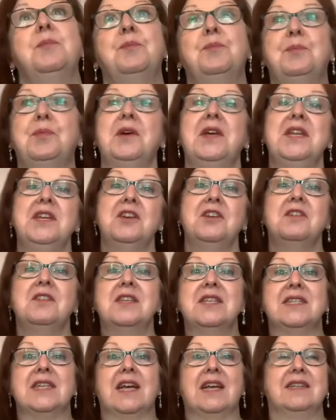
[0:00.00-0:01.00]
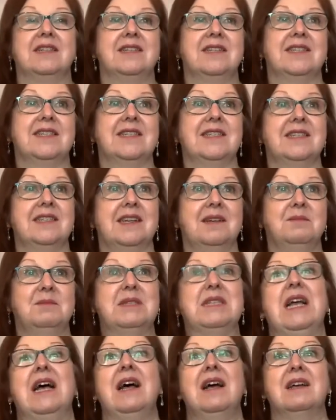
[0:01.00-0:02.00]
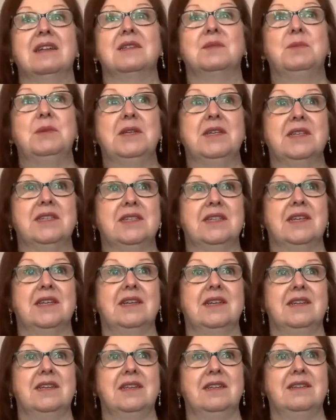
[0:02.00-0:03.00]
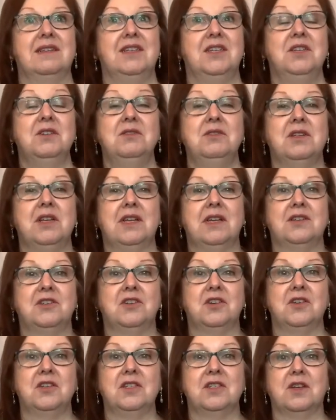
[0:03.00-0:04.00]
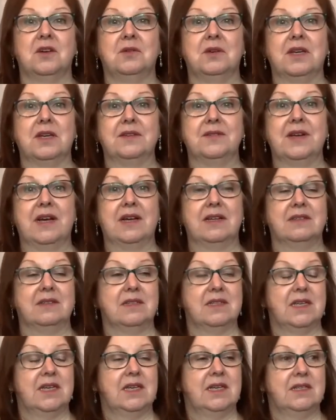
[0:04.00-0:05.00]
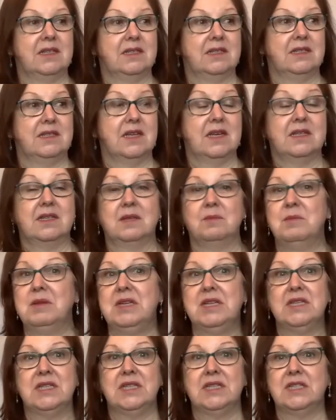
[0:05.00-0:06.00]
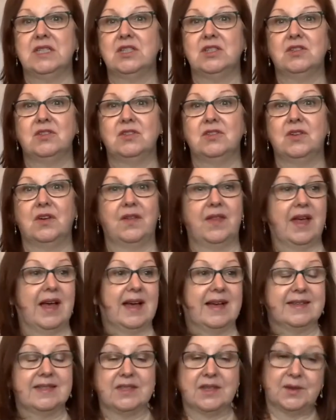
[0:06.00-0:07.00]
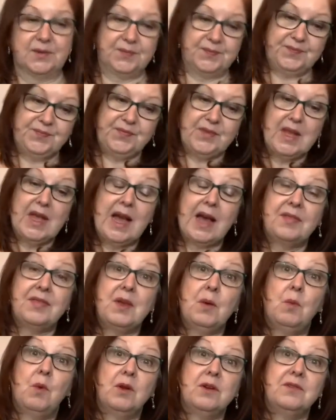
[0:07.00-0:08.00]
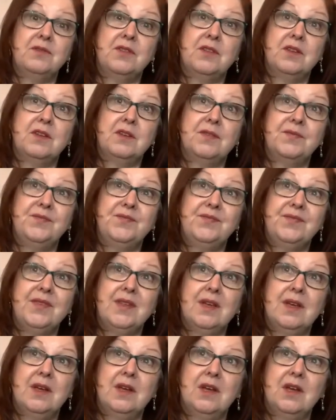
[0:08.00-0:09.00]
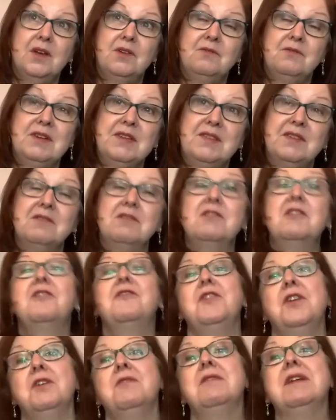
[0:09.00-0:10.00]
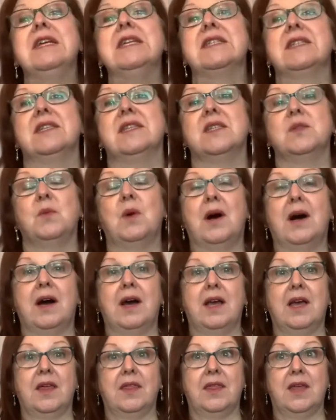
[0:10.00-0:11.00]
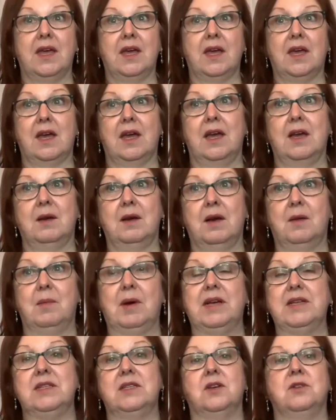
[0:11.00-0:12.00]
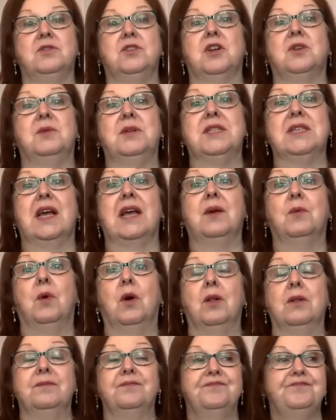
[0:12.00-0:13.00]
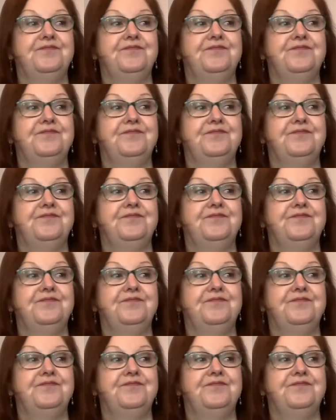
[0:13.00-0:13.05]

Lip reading: But in another sense, I'm sad because I usually enjoy sewing and it at the minute, it's just not there. So I think one of the, there are a few reasons why I think my sewjo is AWOL.